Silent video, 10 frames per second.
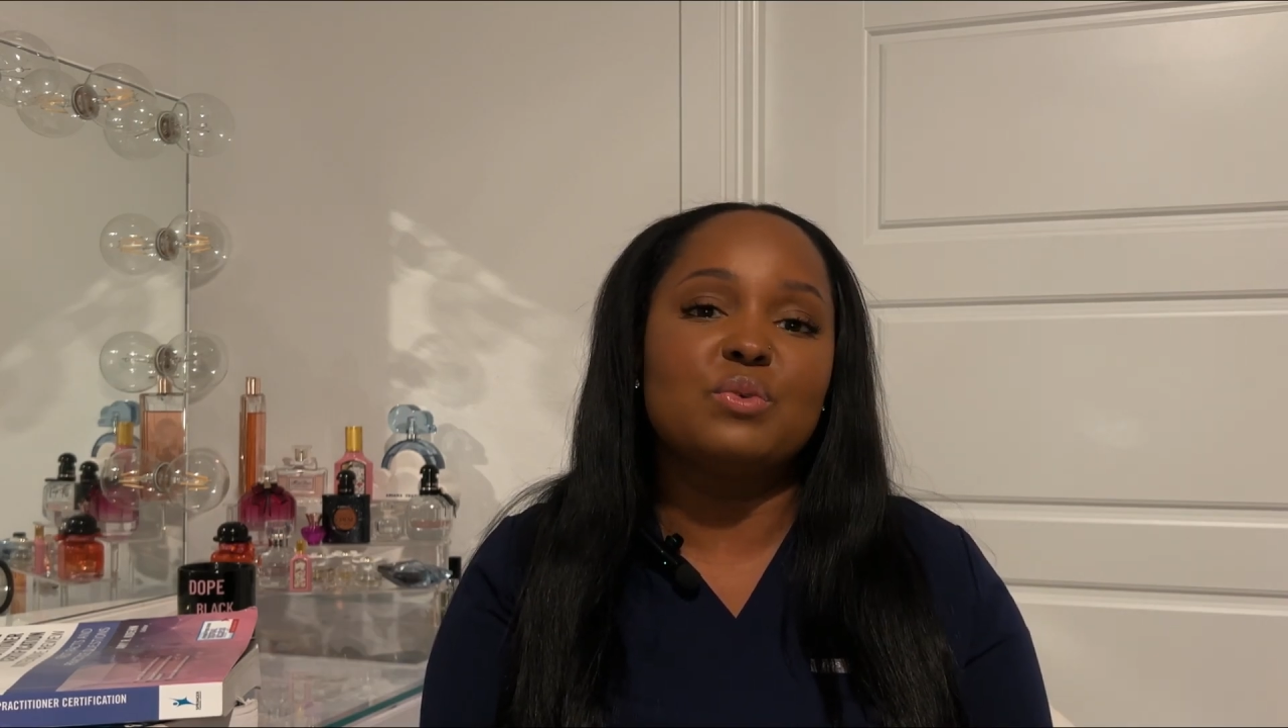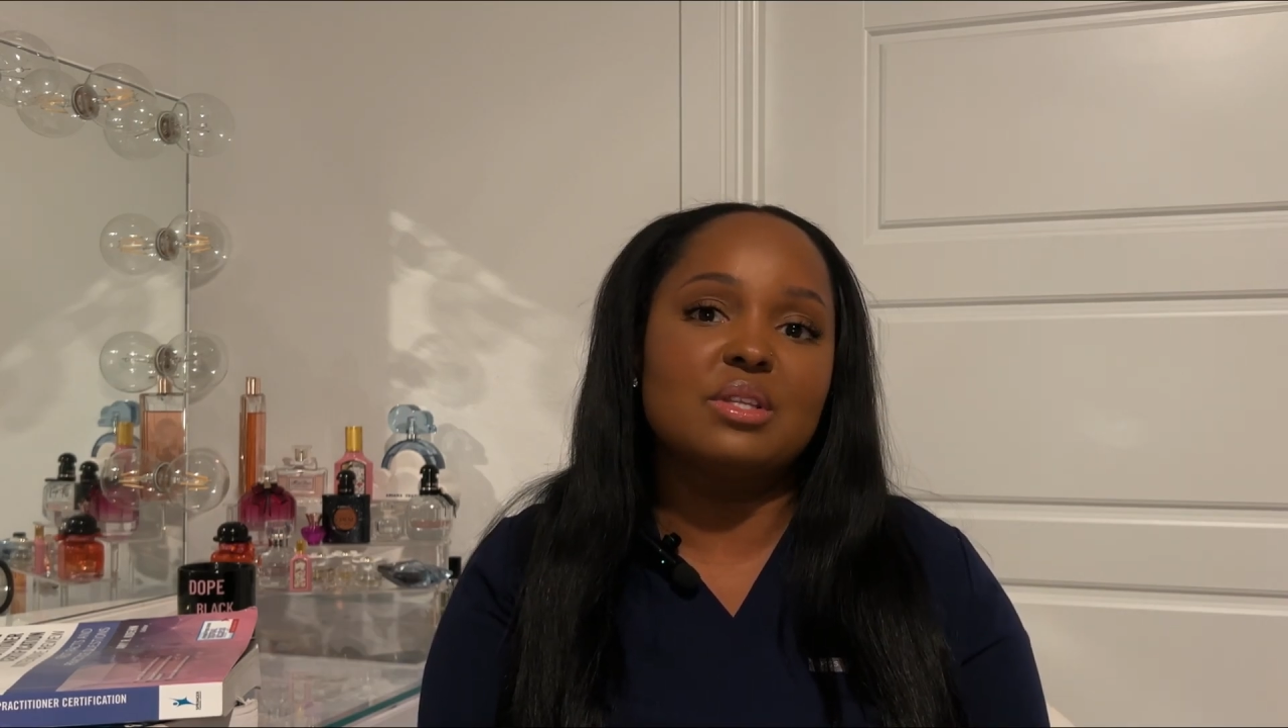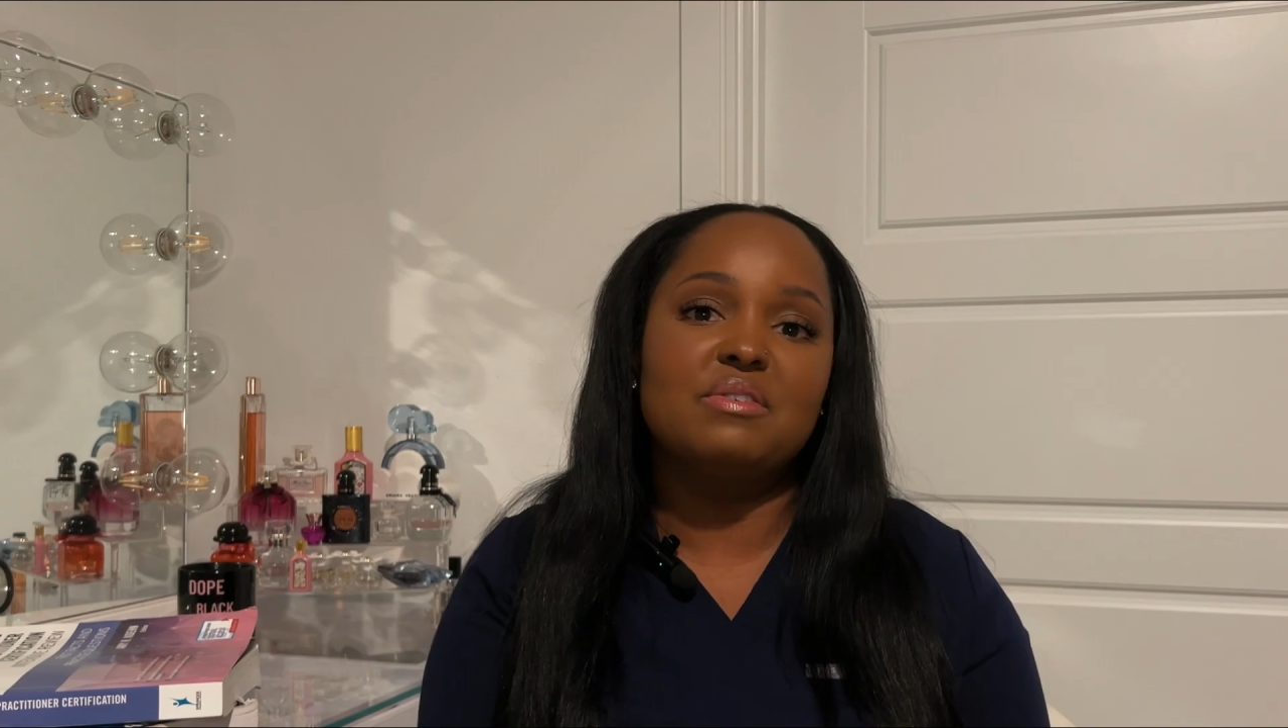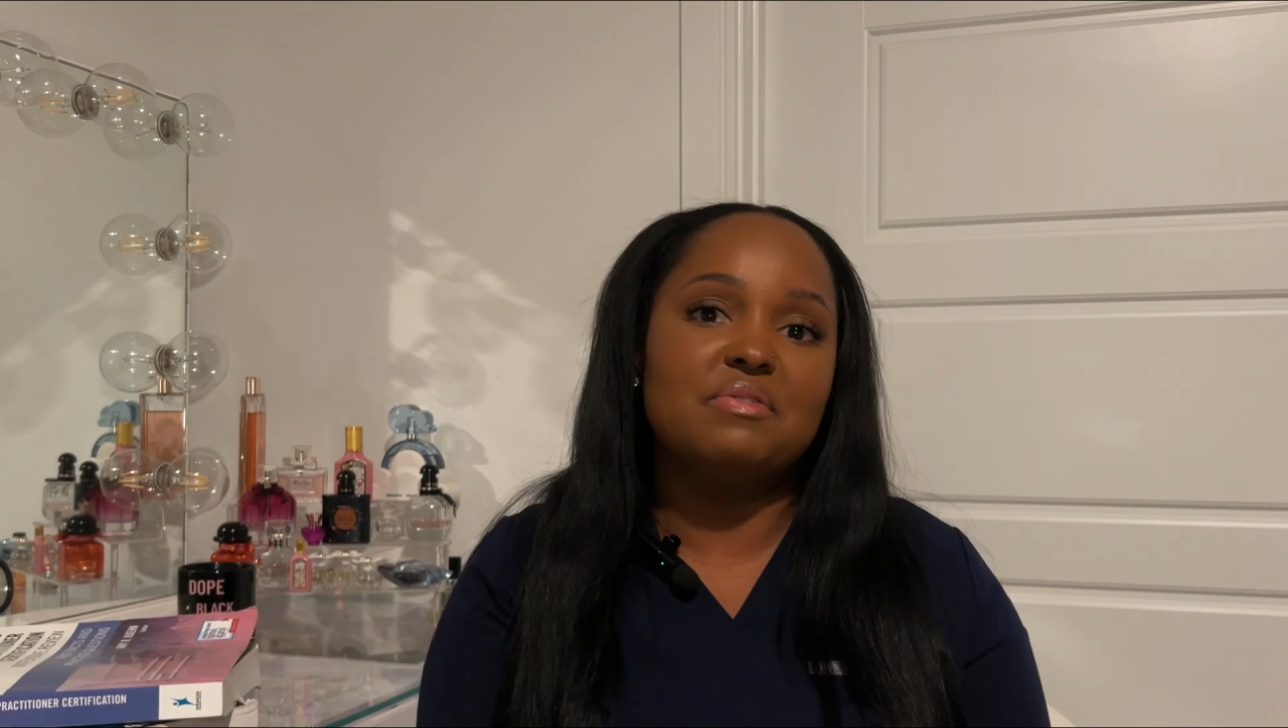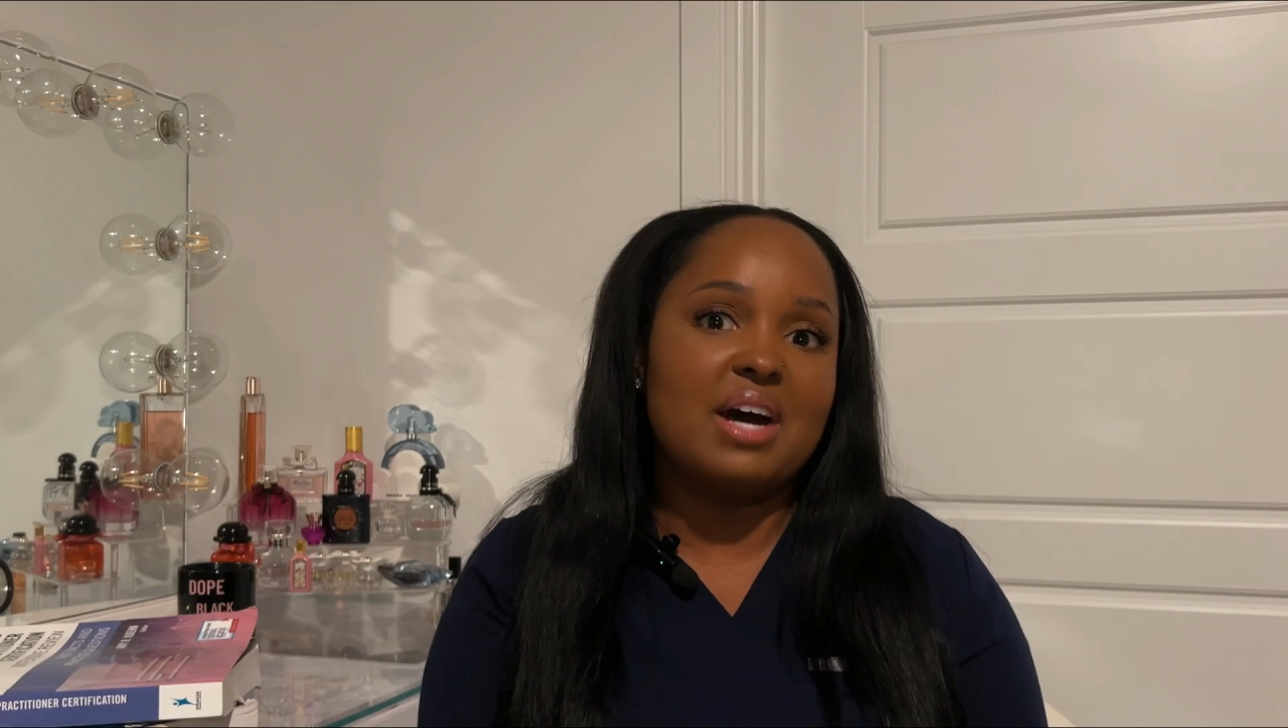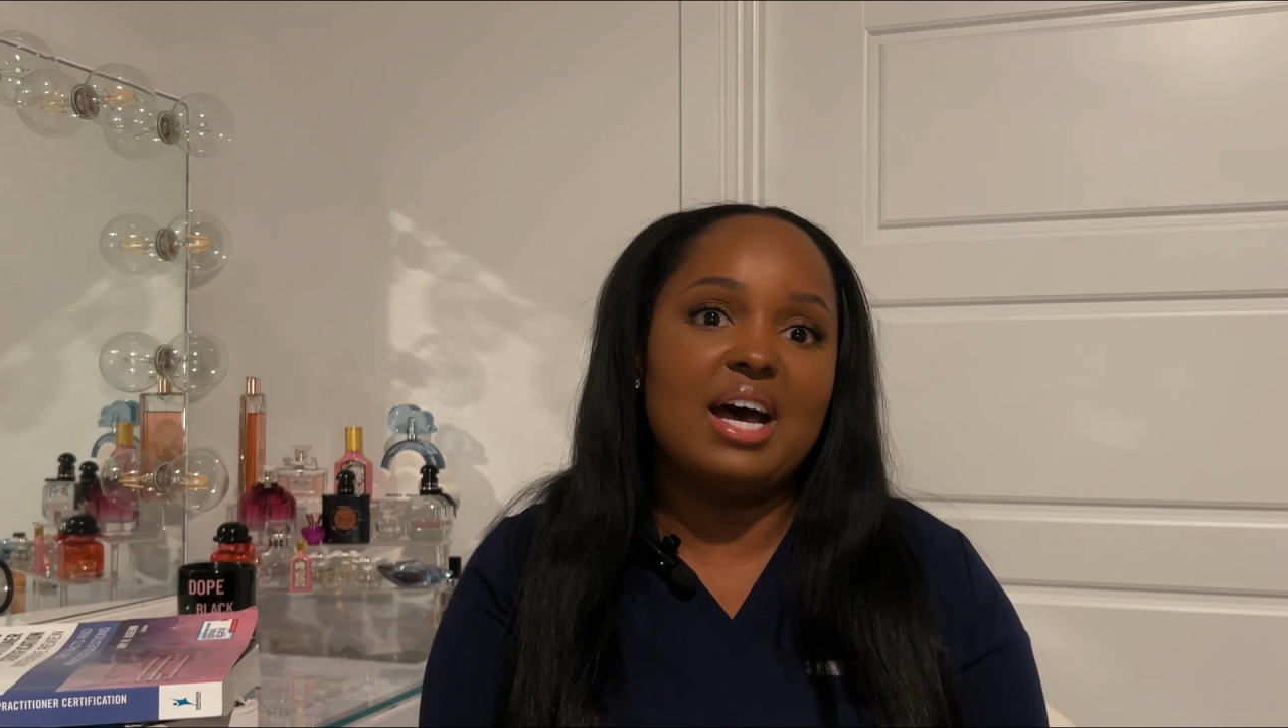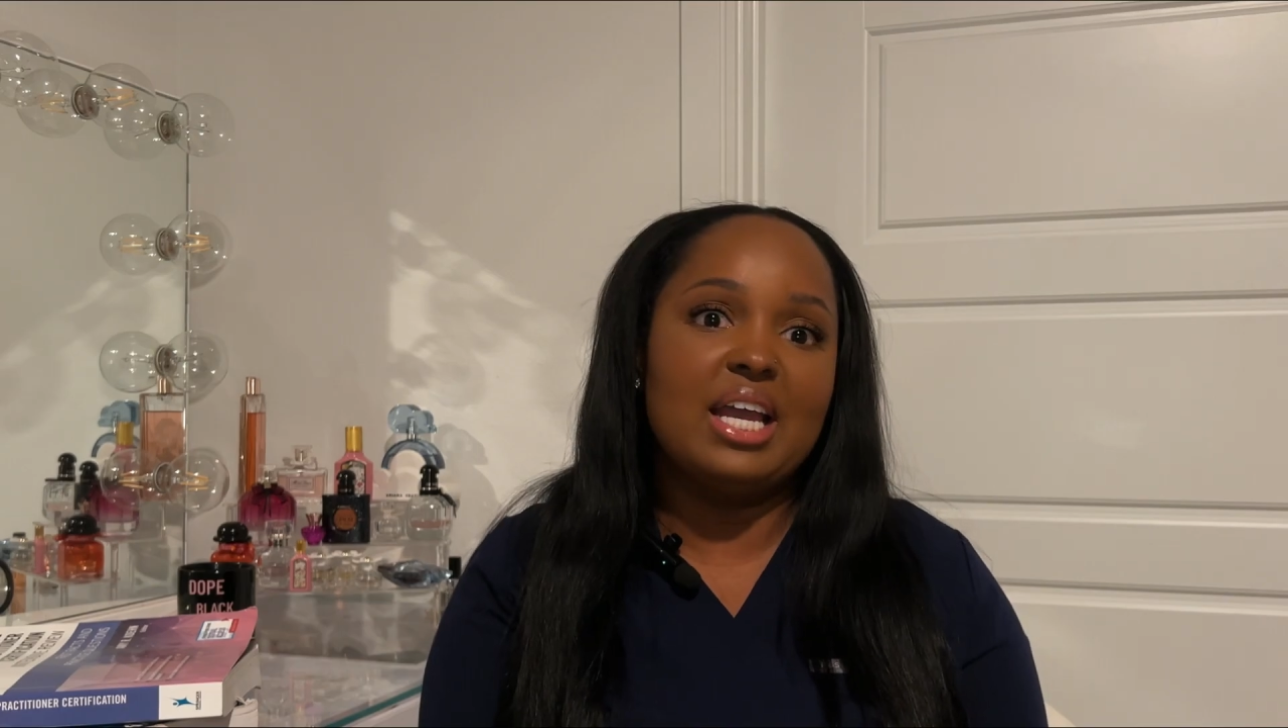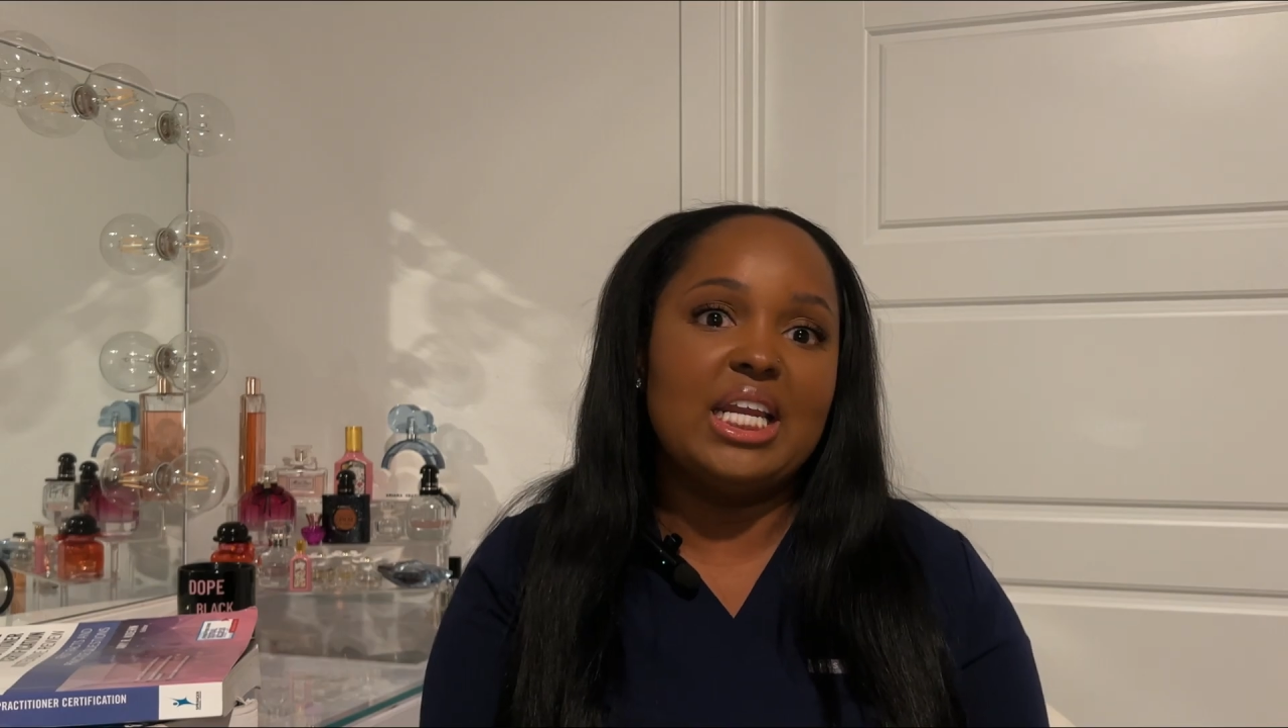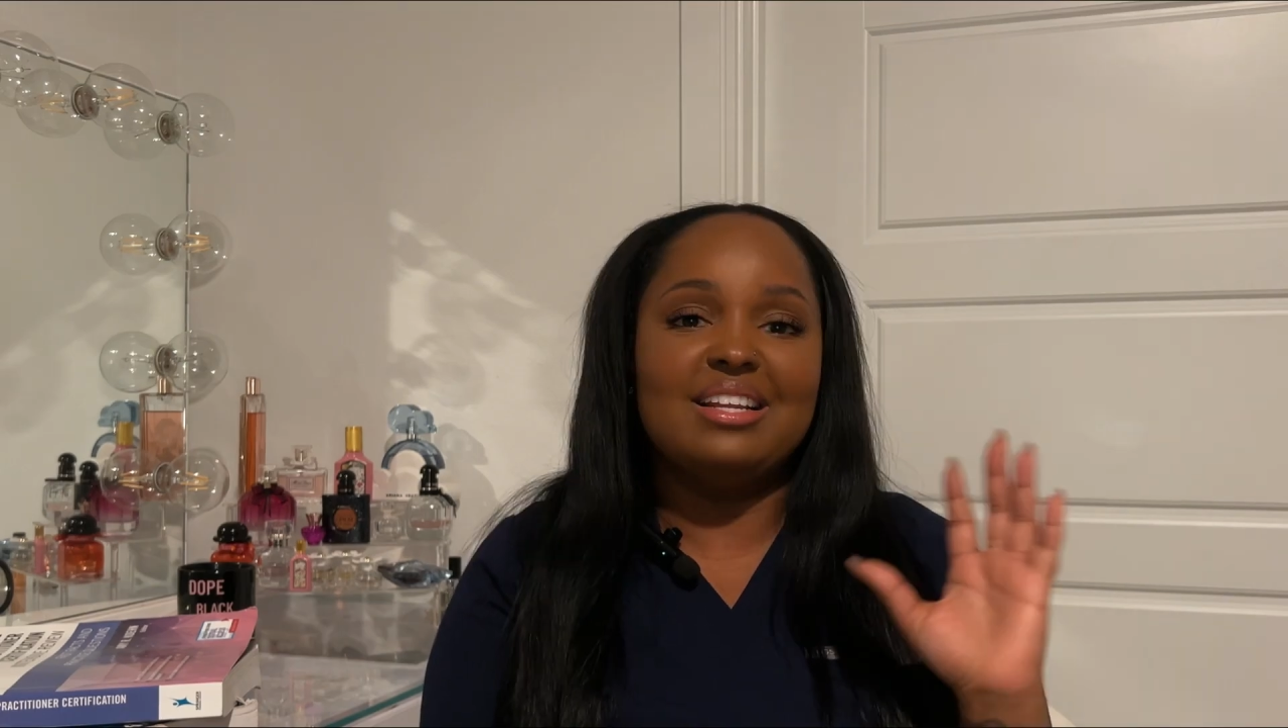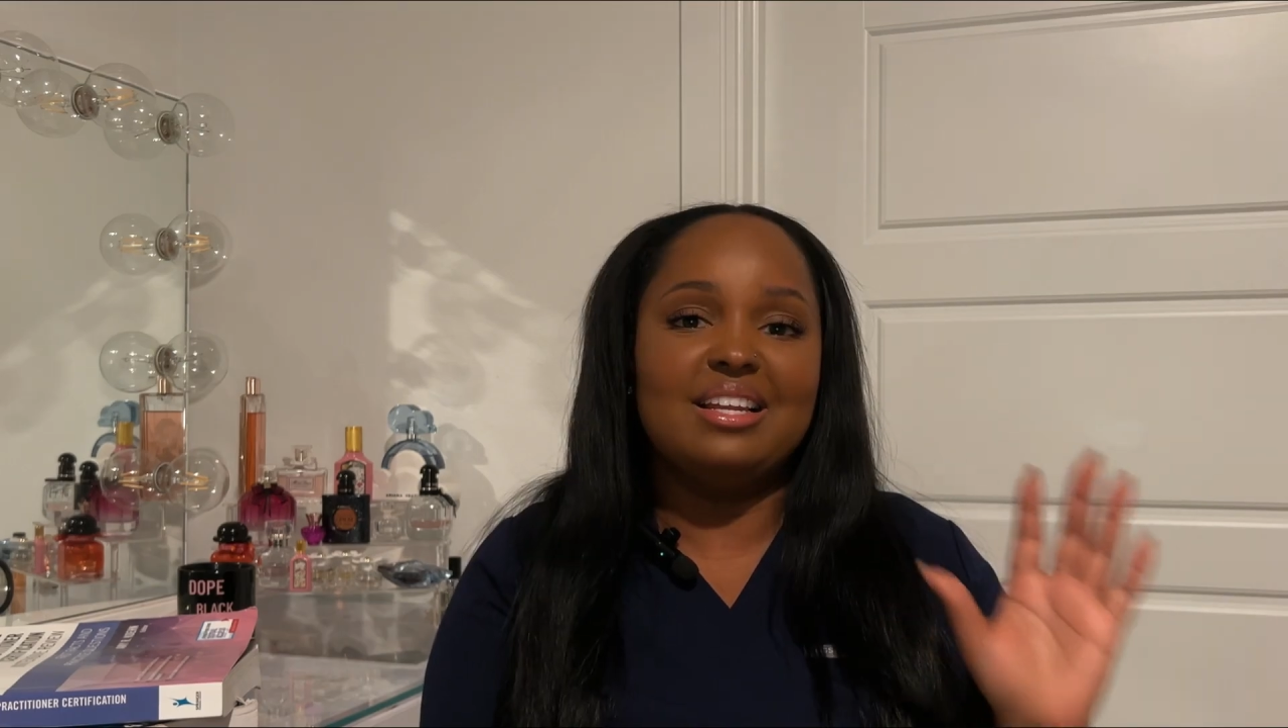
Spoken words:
really find